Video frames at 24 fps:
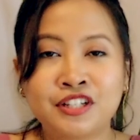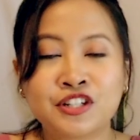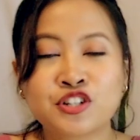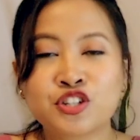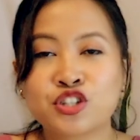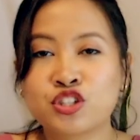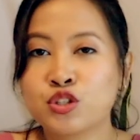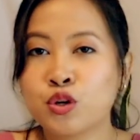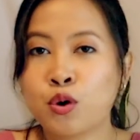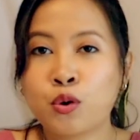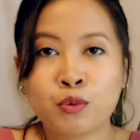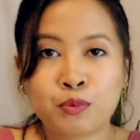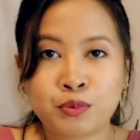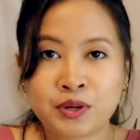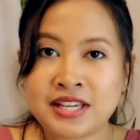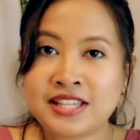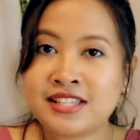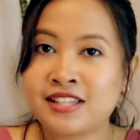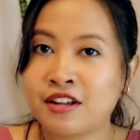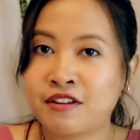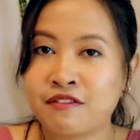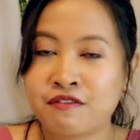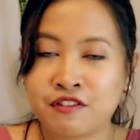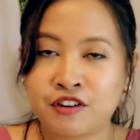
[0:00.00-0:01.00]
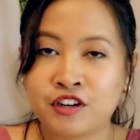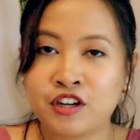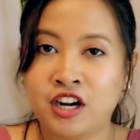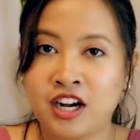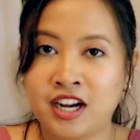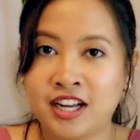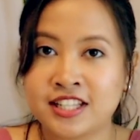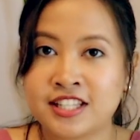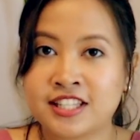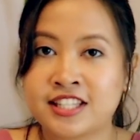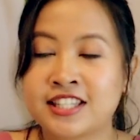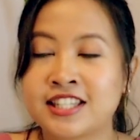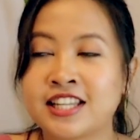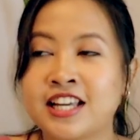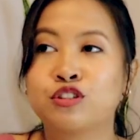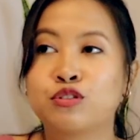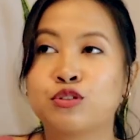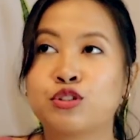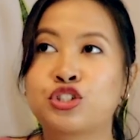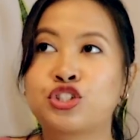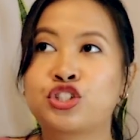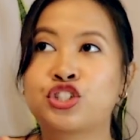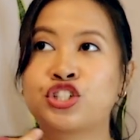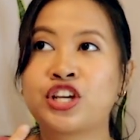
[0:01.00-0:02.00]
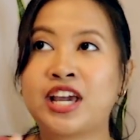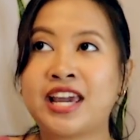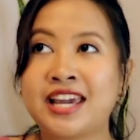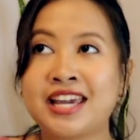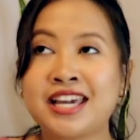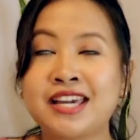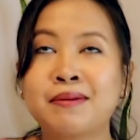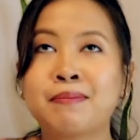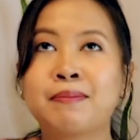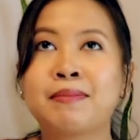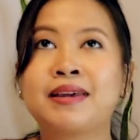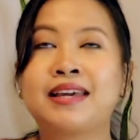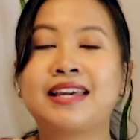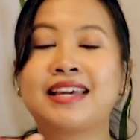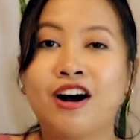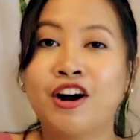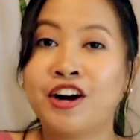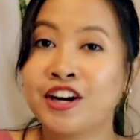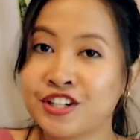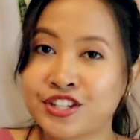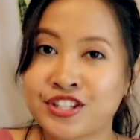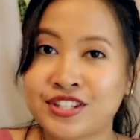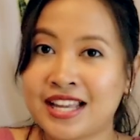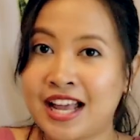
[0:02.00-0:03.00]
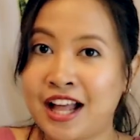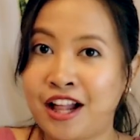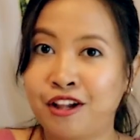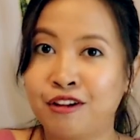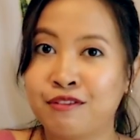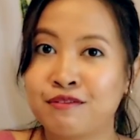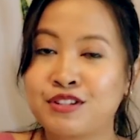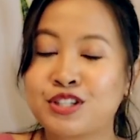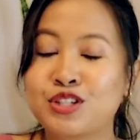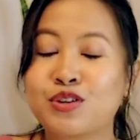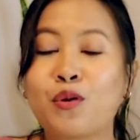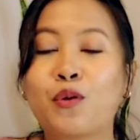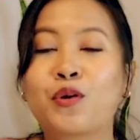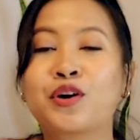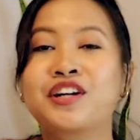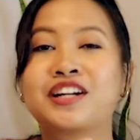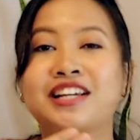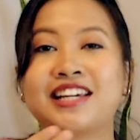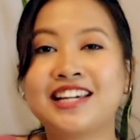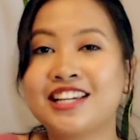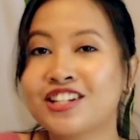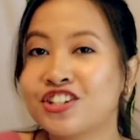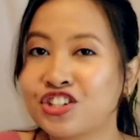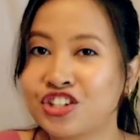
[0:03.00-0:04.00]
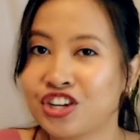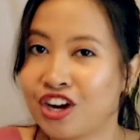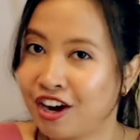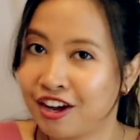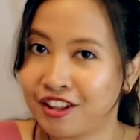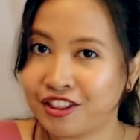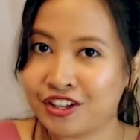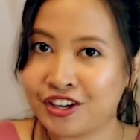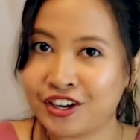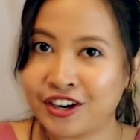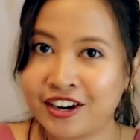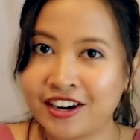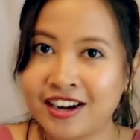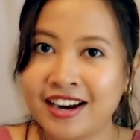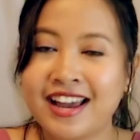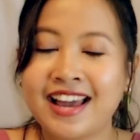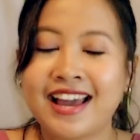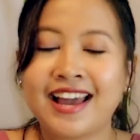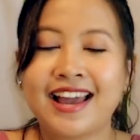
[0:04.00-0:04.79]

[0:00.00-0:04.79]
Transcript: there's no reason for us to shame ourselves or each other